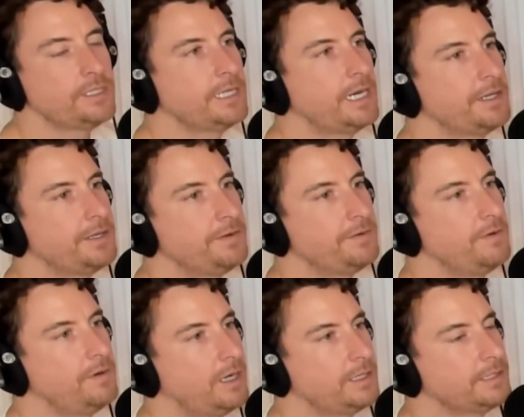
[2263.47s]
started
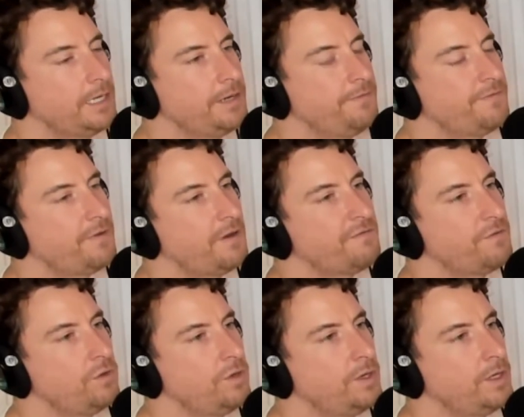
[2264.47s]
a
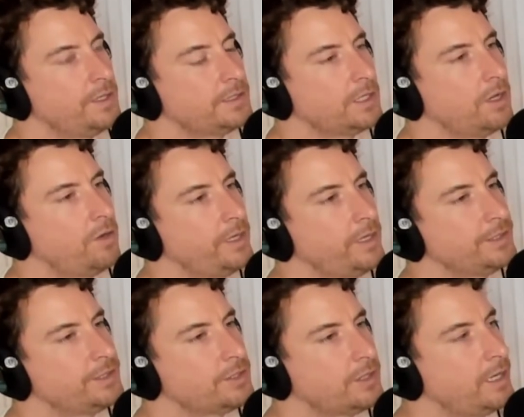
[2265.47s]
few years ago in
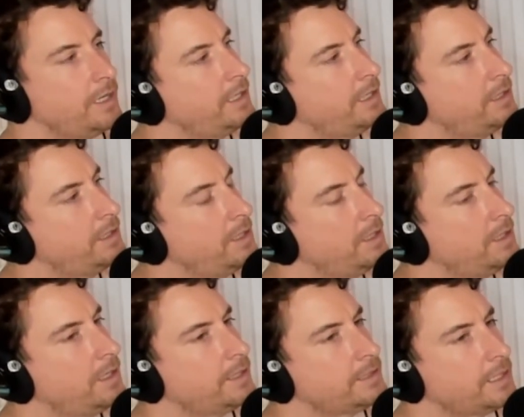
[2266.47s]
Australia.
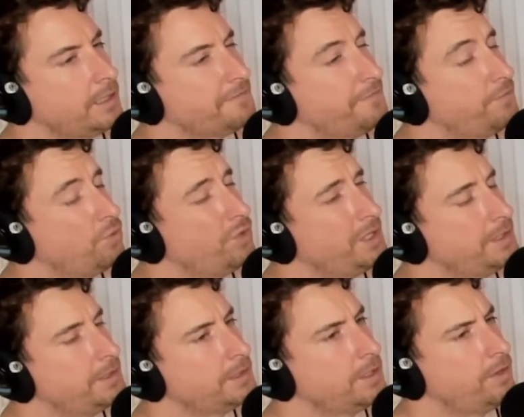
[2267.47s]
I started like 4
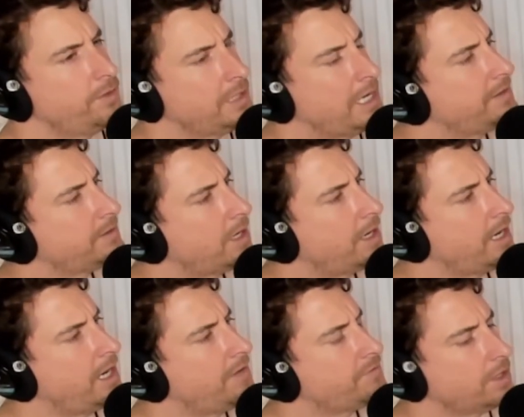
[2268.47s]
years ago. It was kind of after